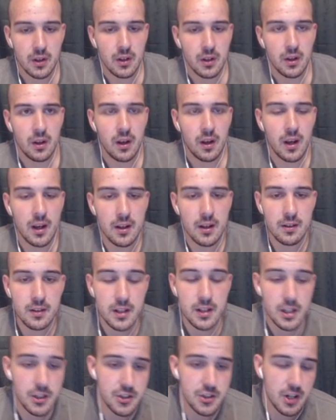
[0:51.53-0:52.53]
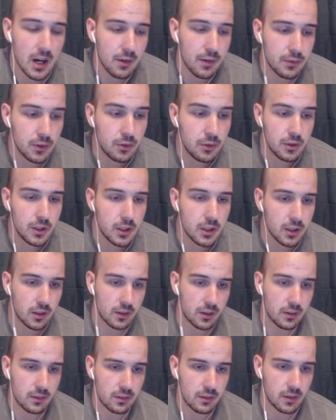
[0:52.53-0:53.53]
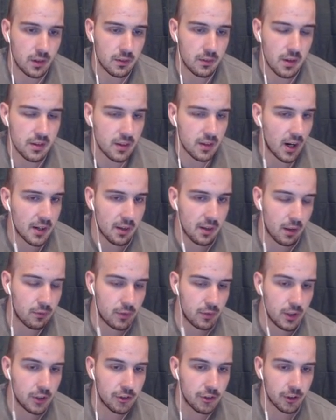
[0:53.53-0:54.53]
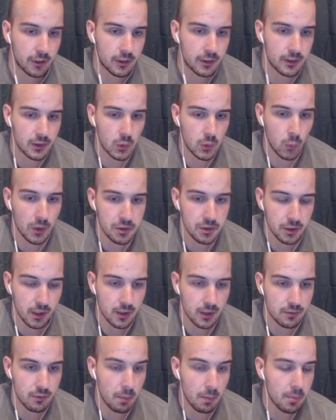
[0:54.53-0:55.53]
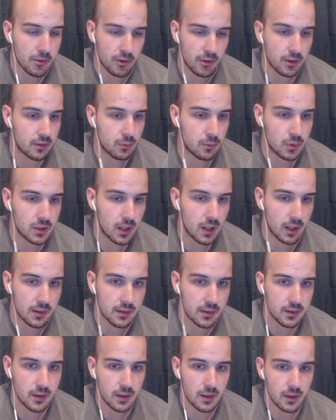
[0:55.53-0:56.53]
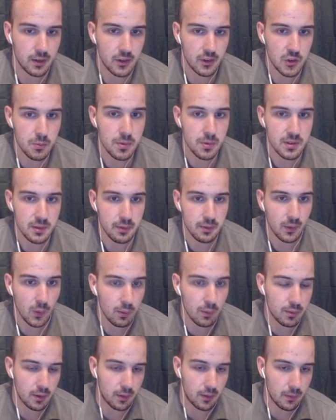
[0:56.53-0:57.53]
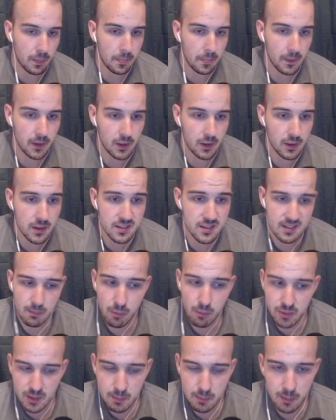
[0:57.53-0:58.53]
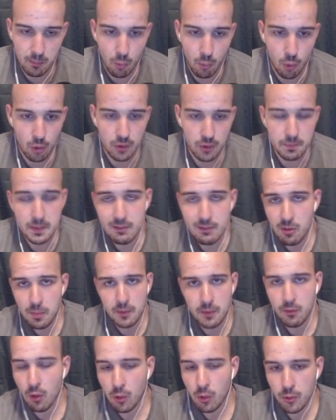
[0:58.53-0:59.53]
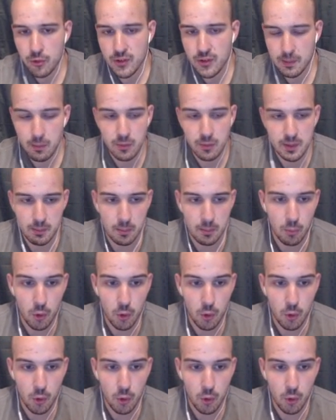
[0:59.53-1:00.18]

and each have unique design and feature to what you can represent with that specific covenant. Some of them are more PvP focused, some of them are more